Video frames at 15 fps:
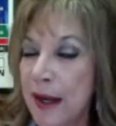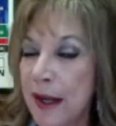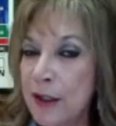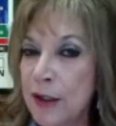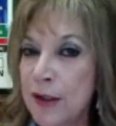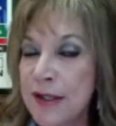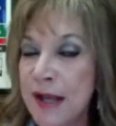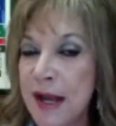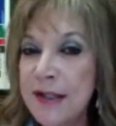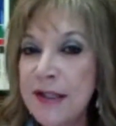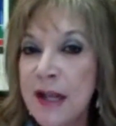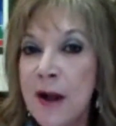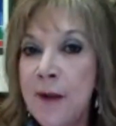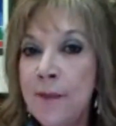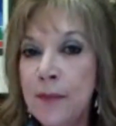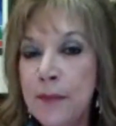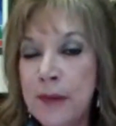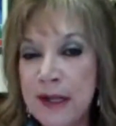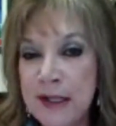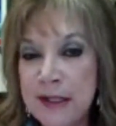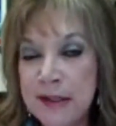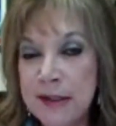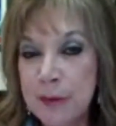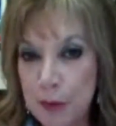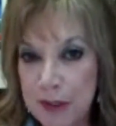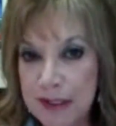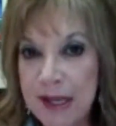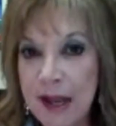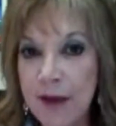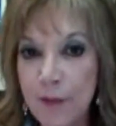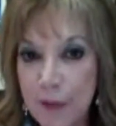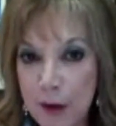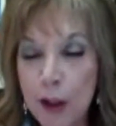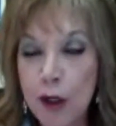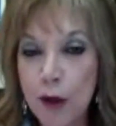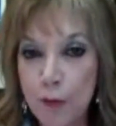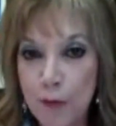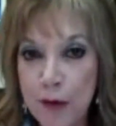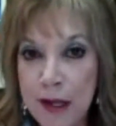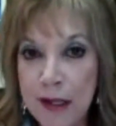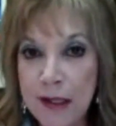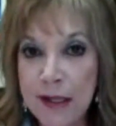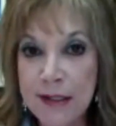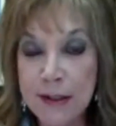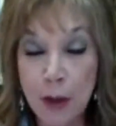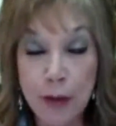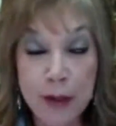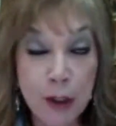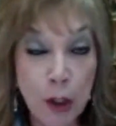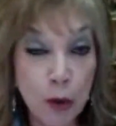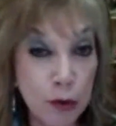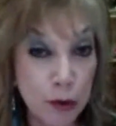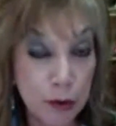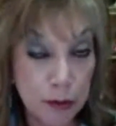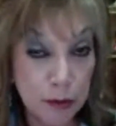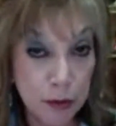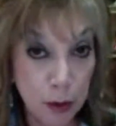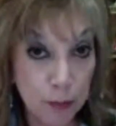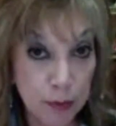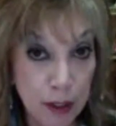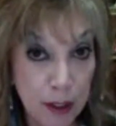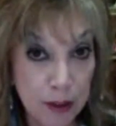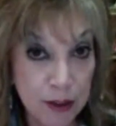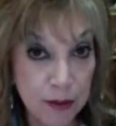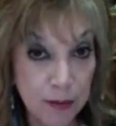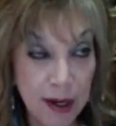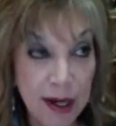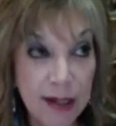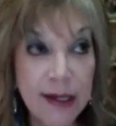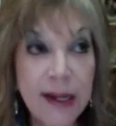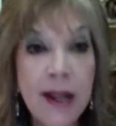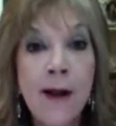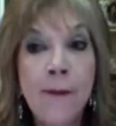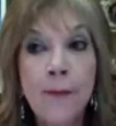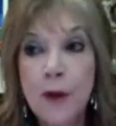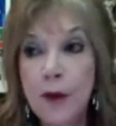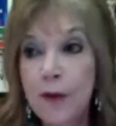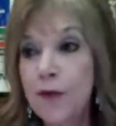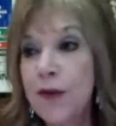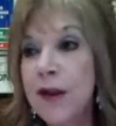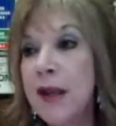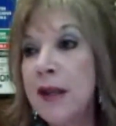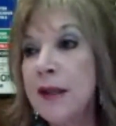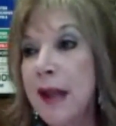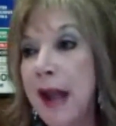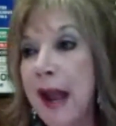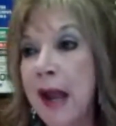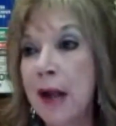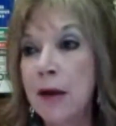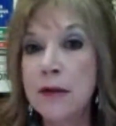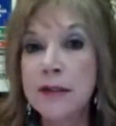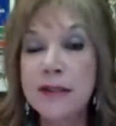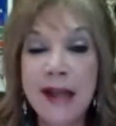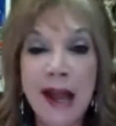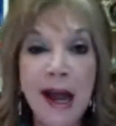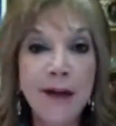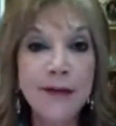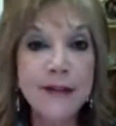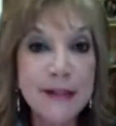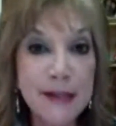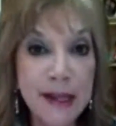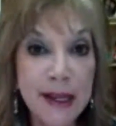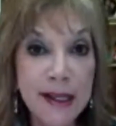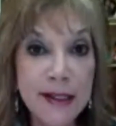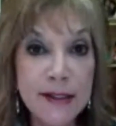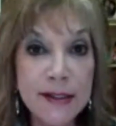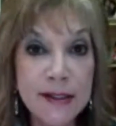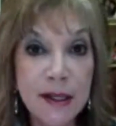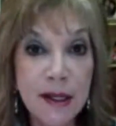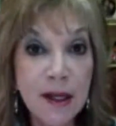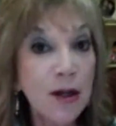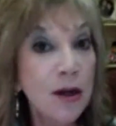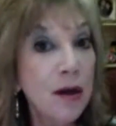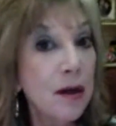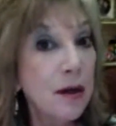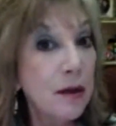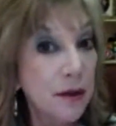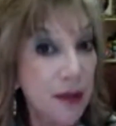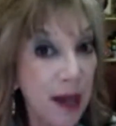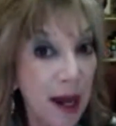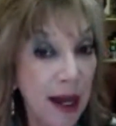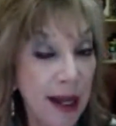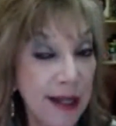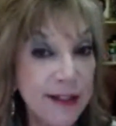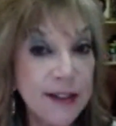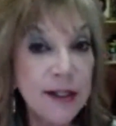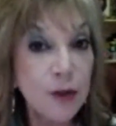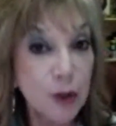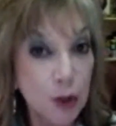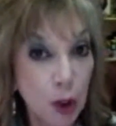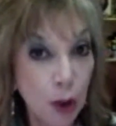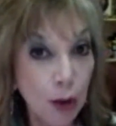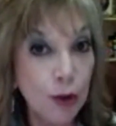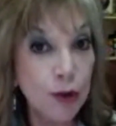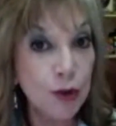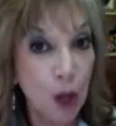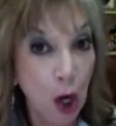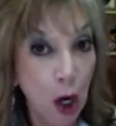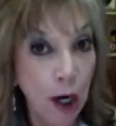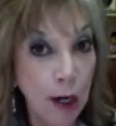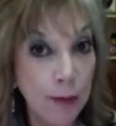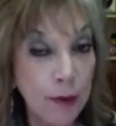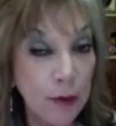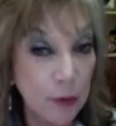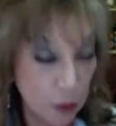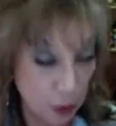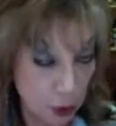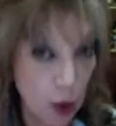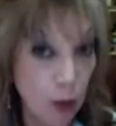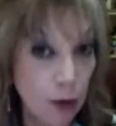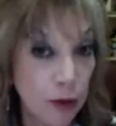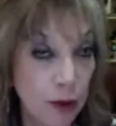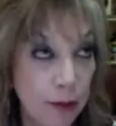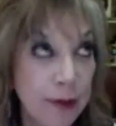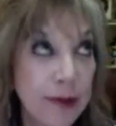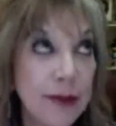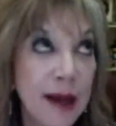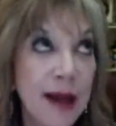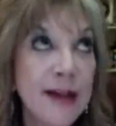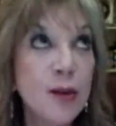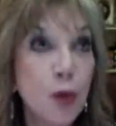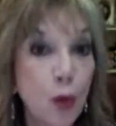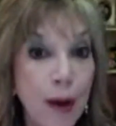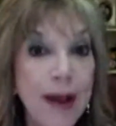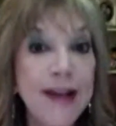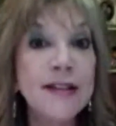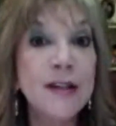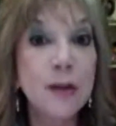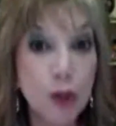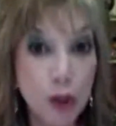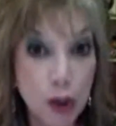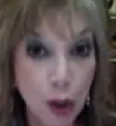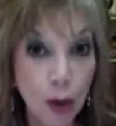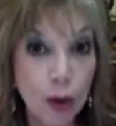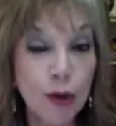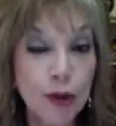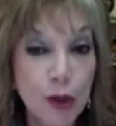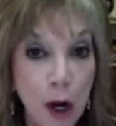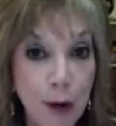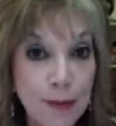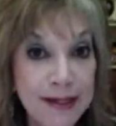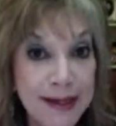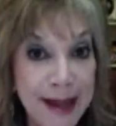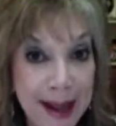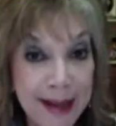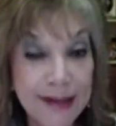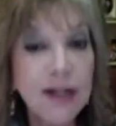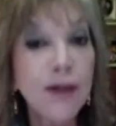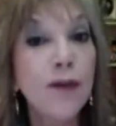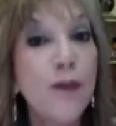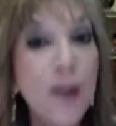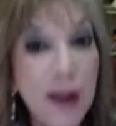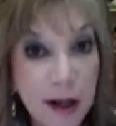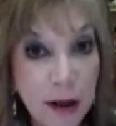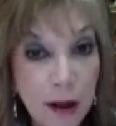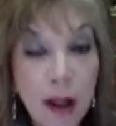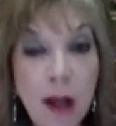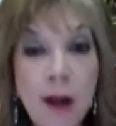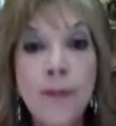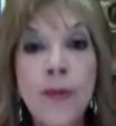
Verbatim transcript: exercise because we say feel your feet as though they don't don't belong to your body. Your feet, ankles, calves, knees, thighs, shoulders, arm, shoulder, I mean thighs, waist, shoulders, arms, and hands feel